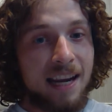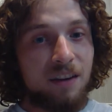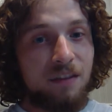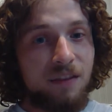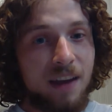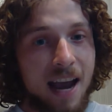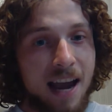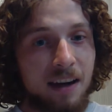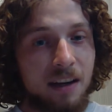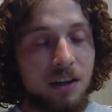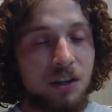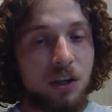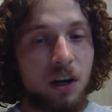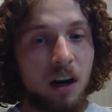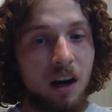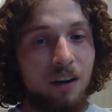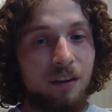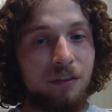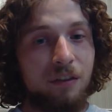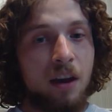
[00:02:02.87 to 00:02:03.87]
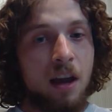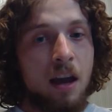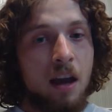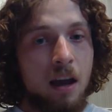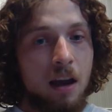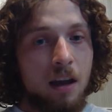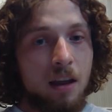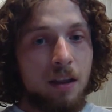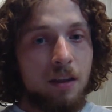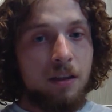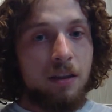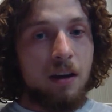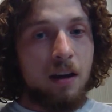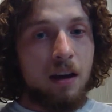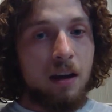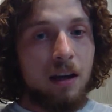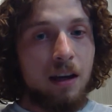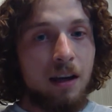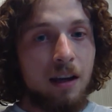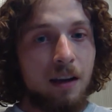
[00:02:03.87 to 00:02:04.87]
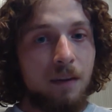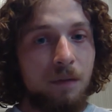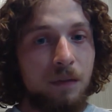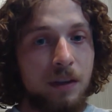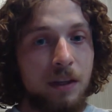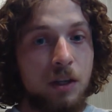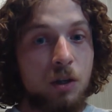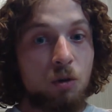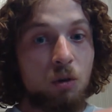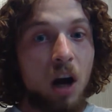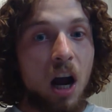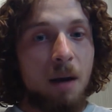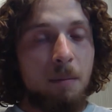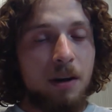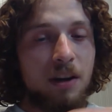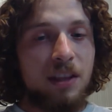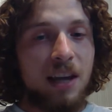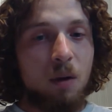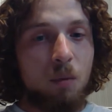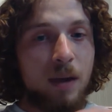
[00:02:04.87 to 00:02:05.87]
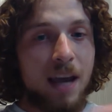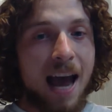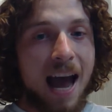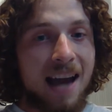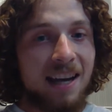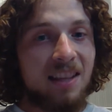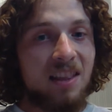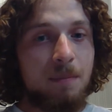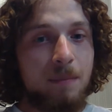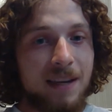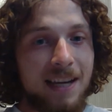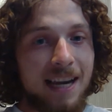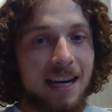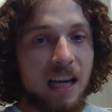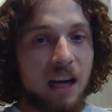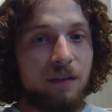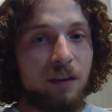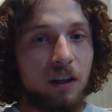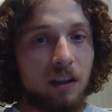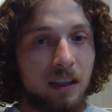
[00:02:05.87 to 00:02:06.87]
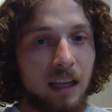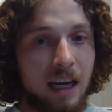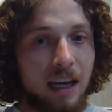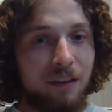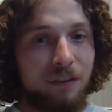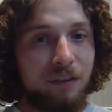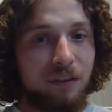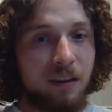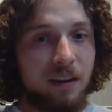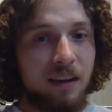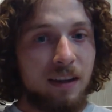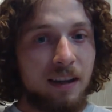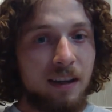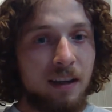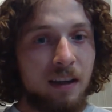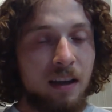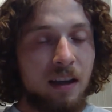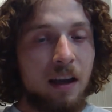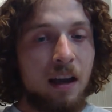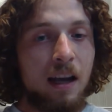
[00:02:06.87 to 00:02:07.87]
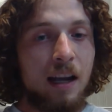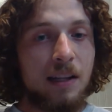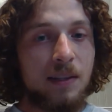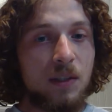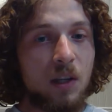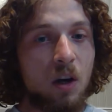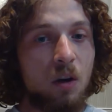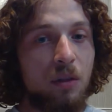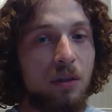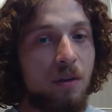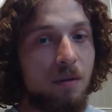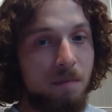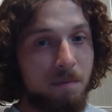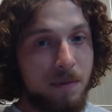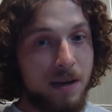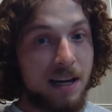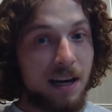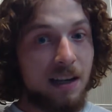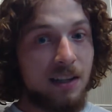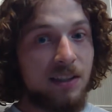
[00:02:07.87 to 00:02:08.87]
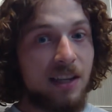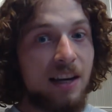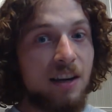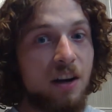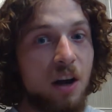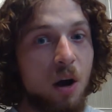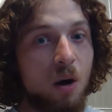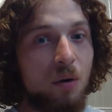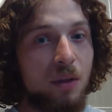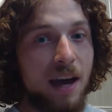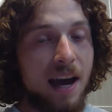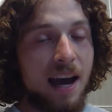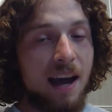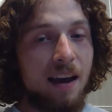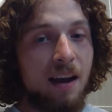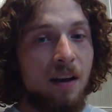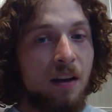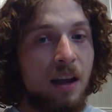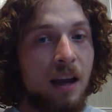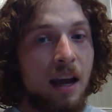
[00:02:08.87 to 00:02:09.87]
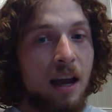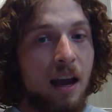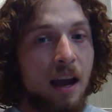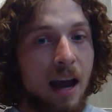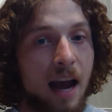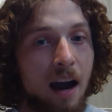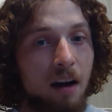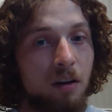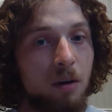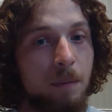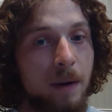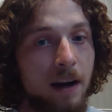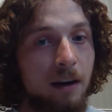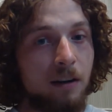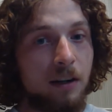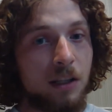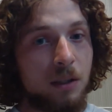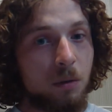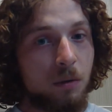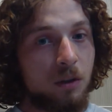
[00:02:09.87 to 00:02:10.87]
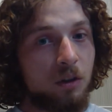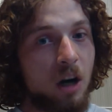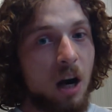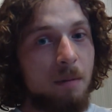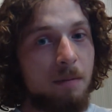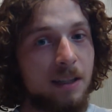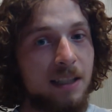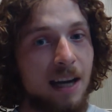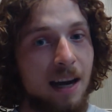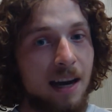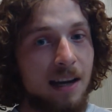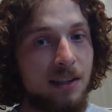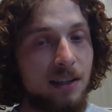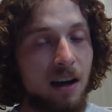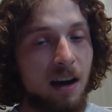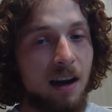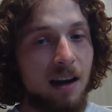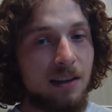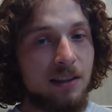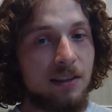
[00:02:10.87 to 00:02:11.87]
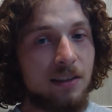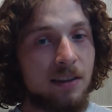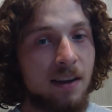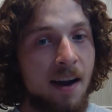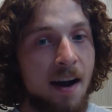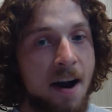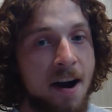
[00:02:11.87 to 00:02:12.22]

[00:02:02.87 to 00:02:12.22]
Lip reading: advantage of the trauma that we had at the beginning of our life. And so because they know that our parents will traumatize us